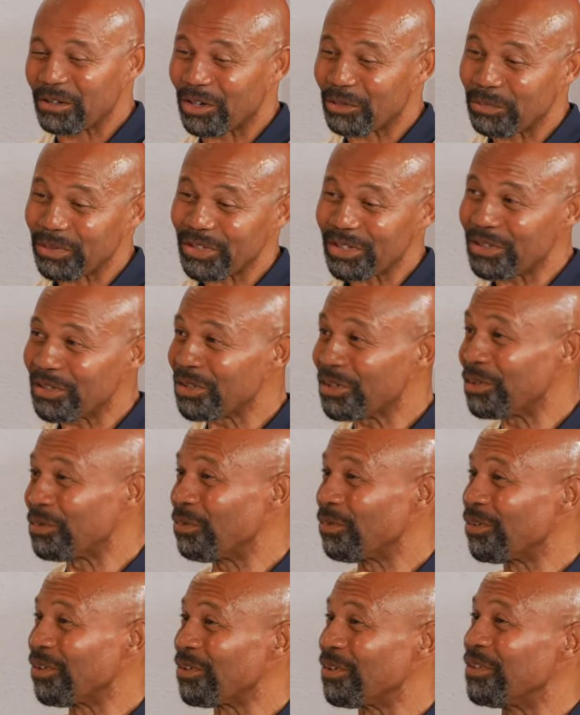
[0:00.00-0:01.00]
Well, put in a
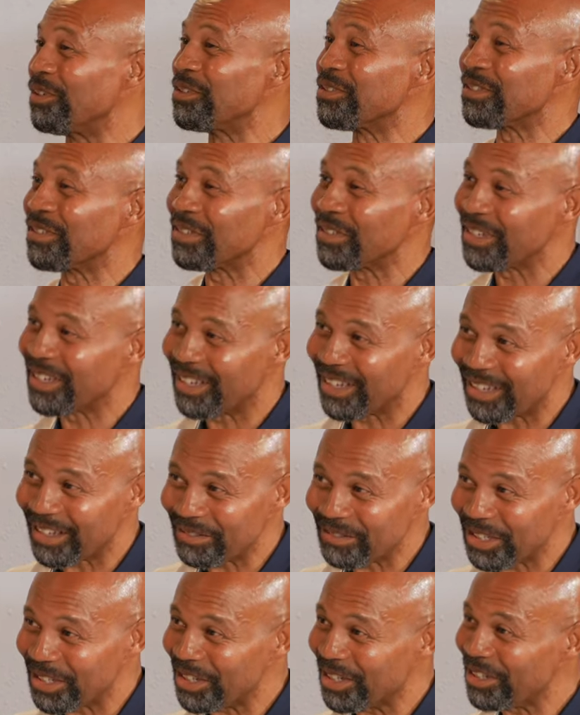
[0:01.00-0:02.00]
good word, Lisa.
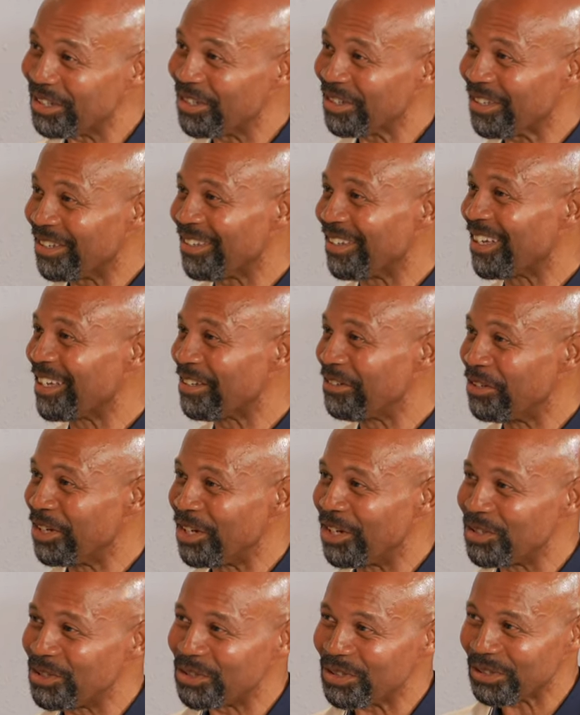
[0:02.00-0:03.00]
Um, you know, you can like
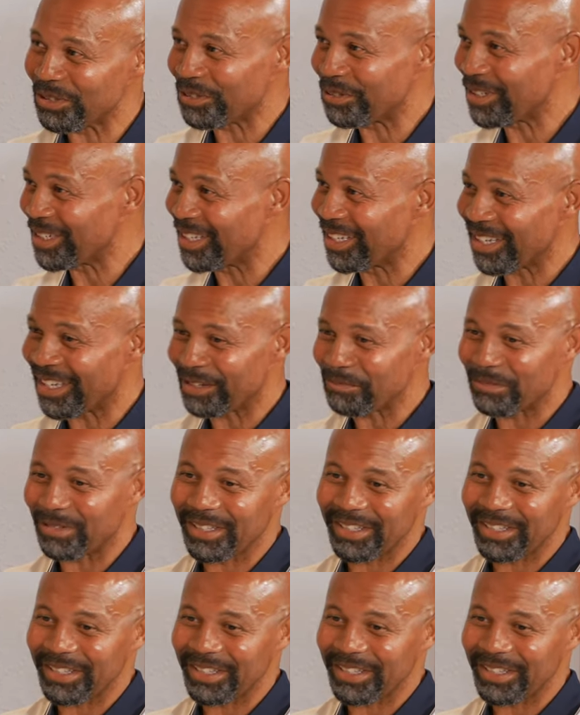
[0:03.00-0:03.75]
nudge or whatnot,